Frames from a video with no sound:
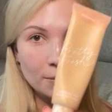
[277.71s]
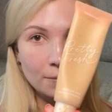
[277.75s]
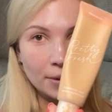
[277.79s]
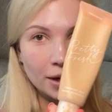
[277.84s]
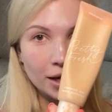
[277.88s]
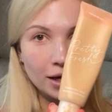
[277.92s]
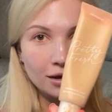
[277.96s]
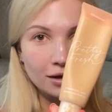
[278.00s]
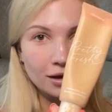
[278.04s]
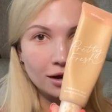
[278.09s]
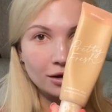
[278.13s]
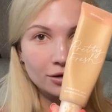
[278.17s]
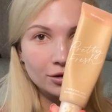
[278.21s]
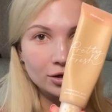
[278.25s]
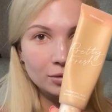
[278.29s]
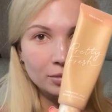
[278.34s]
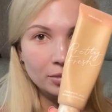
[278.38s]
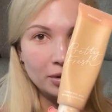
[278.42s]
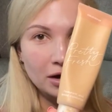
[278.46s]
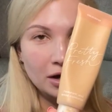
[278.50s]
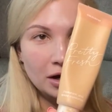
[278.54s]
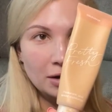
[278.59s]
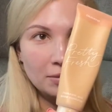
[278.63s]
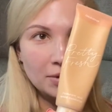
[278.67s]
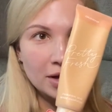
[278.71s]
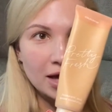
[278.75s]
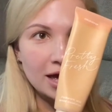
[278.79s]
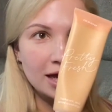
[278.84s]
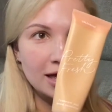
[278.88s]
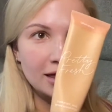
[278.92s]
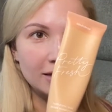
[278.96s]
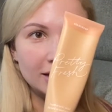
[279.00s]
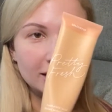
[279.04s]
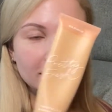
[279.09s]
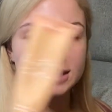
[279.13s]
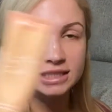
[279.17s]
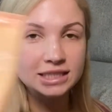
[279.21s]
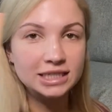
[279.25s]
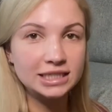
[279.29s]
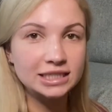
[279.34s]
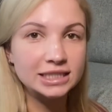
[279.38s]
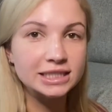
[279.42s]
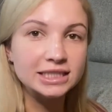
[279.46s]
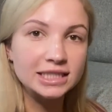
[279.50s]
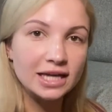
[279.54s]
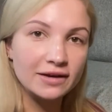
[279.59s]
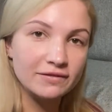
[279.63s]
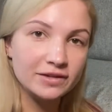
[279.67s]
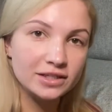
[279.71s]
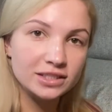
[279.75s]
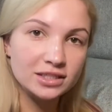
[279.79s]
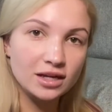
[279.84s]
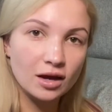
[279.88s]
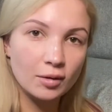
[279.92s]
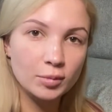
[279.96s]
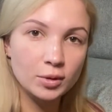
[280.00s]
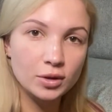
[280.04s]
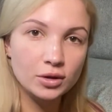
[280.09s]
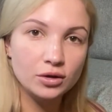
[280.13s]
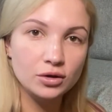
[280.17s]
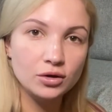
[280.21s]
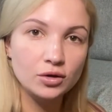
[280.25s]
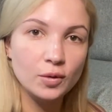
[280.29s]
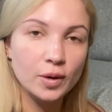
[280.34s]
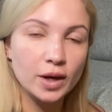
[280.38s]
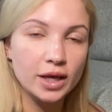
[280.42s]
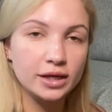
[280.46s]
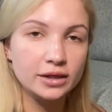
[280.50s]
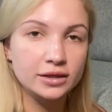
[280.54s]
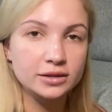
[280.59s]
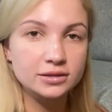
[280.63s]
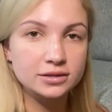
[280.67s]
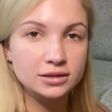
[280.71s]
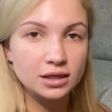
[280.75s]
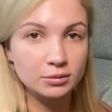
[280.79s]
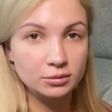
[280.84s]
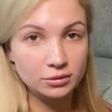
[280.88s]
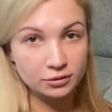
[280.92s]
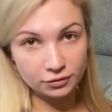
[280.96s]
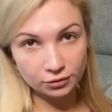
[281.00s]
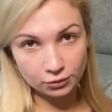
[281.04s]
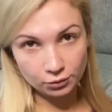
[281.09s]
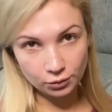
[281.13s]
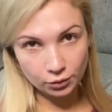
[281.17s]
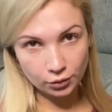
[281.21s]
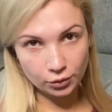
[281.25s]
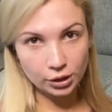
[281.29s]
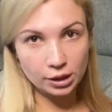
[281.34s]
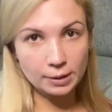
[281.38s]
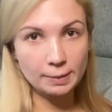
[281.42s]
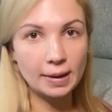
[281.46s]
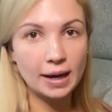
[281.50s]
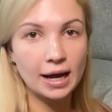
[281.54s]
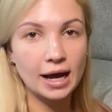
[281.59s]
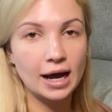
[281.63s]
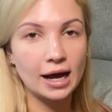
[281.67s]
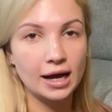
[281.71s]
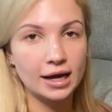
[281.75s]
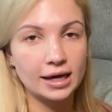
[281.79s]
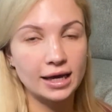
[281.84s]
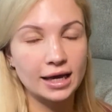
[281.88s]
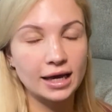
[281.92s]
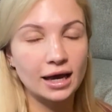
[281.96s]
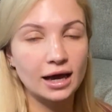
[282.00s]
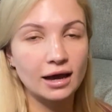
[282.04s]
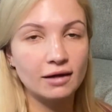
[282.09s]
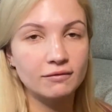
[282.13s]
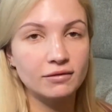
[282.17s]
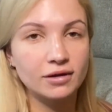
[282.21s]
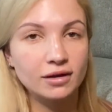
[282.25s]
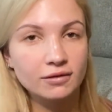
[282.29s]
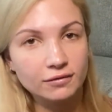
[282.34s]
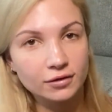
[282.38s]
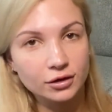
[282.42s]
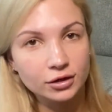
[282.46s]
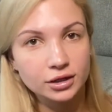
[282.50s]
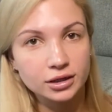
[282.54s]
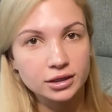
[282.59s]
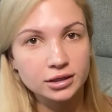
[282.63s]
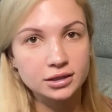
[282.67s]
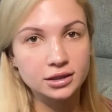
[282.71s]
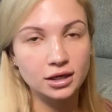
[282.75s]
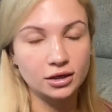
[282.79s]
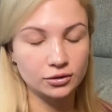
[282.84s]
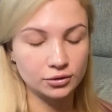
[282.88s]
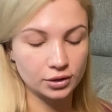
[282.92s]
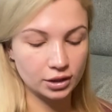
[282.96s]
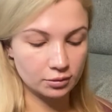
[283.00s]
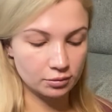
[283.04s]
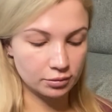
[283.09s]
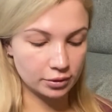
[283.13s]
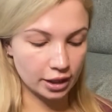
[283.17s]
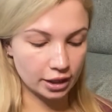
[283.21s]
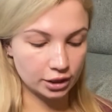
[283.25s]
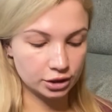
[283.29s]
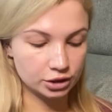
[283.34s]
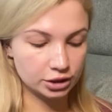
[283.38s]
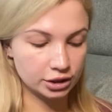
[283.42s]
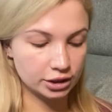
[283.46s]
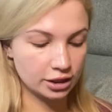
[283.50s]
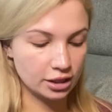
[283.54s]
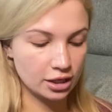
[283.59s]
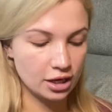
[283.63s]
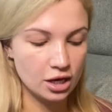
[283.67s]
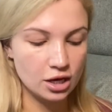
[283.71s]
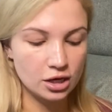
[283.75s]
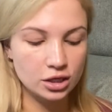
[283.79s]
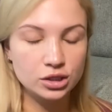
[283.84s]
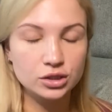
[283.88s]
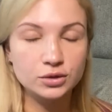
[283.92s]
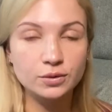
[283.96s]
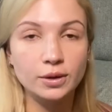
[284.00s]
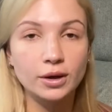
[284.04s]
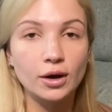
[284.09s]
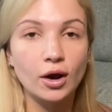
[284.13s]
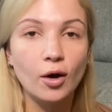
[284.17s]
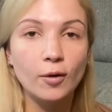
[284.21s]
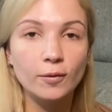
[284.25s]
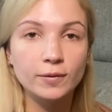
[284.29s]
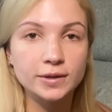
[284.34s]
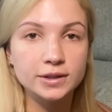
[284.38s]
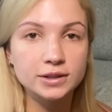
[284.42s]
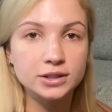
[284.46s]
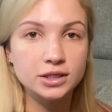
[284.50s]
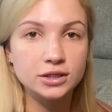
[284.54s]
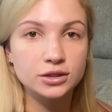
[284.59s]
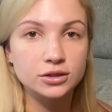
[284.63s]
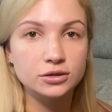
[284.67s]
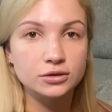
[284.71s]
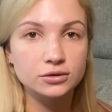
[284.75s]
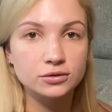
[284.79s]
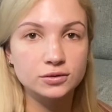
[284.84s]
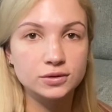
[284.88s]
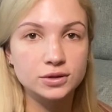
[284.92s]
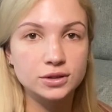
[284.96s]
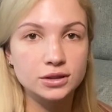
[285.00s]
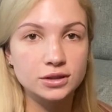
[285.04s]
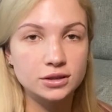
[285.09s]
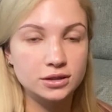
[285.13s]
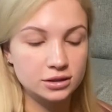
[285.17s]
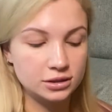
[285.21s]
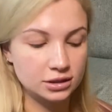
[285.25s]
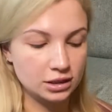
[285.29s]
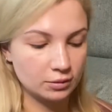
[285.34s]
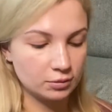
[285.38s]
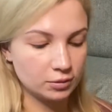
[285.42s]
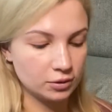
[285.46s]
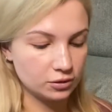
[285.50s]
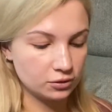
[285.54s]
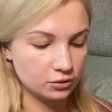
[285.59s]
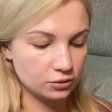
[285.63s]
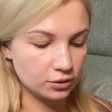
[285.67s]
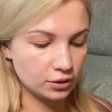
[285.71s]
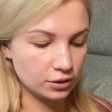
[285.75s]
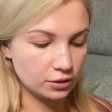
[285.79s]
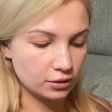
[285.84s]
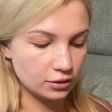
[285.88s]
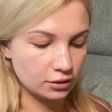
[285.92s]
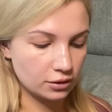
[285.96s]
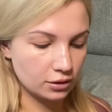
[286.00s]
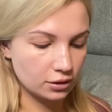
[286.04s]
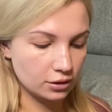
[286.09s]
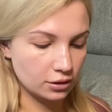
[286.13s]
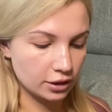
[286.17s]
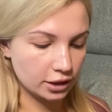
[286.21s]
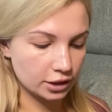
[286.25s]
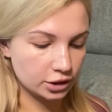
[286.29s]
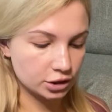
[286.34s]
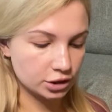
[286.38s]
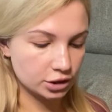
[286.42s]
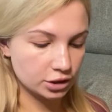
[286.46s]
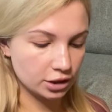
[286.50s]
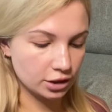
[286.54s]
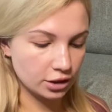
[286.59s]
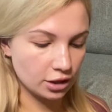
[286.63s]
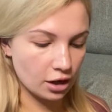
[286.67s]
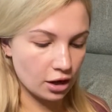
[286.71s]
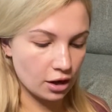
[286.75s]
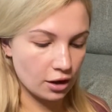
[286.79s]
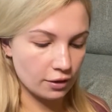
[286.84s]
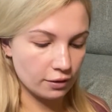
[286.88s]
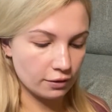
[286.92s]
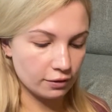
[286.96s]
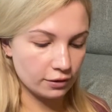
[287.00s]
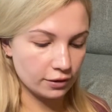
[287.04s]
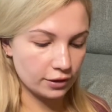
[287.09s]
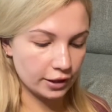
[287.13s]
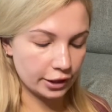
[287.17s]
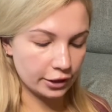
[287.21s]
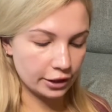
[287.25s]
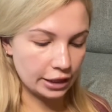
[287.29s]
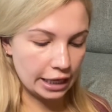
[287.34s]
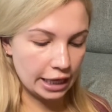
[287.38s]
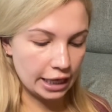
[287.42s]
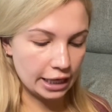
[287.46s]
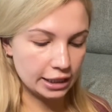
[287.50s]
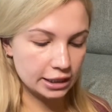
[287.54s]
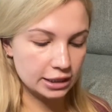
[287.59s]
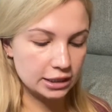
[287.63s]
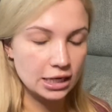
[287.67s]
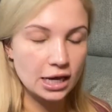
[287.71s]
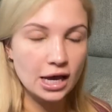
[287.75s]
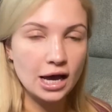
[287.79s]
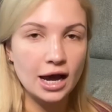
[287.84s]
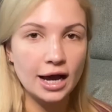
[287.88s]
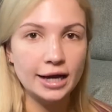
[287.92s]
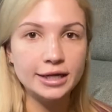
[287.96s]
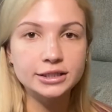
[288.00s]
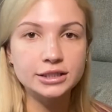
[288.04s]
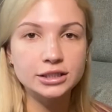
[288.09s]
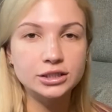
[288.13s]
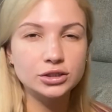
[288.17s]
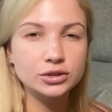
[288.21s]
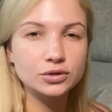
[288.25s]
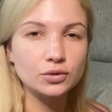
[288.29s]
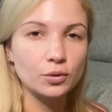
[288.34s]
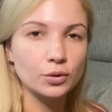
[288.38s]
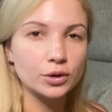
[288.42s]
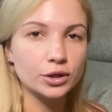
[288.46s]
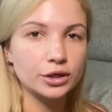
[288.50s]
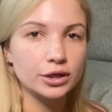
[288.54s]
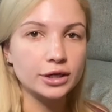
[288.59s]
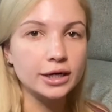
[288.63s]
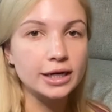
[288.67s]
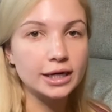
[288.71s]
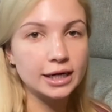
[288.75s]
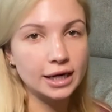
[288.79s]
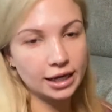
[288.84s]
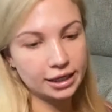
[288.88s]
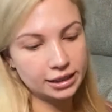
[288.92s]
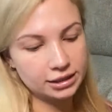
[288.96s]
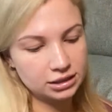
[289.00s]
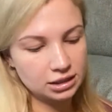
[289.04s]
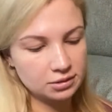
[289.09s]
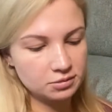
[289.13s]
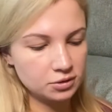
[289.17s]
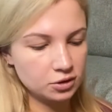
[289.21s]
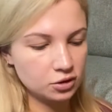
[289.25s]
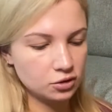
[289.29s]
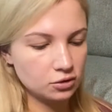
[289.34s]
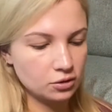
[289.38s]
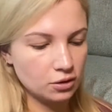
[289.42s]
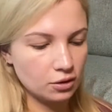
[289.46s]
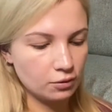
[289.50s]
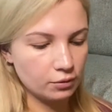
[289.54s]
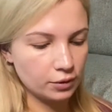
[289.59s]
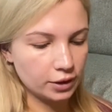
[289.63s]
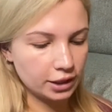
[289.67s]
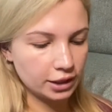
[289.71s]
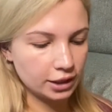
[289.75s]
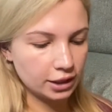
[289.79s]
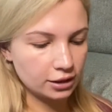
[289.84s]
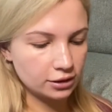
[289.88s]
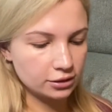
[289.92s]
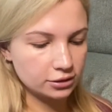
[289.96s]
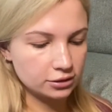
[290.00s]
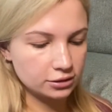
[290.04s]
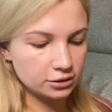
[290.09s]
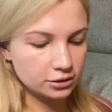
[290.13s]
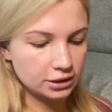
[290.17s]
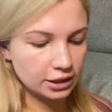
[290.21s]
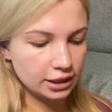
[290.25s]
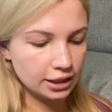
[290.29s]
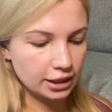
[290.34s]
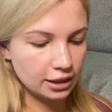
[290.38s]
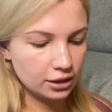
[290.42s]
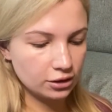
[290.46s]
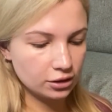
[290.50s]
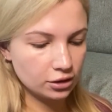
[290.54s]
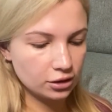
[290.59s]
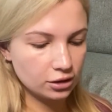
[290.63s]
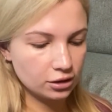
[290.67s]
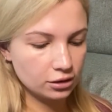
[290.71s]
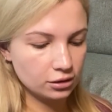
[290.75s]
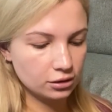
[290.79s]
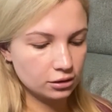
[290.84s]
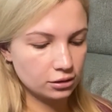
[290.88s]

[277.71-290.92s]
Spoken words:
by ColourPop. This is 7W. It is W for warm. I have a very yellow complexion, so I always use the W collection on their end. I did just order a 9W when I get a little tanner.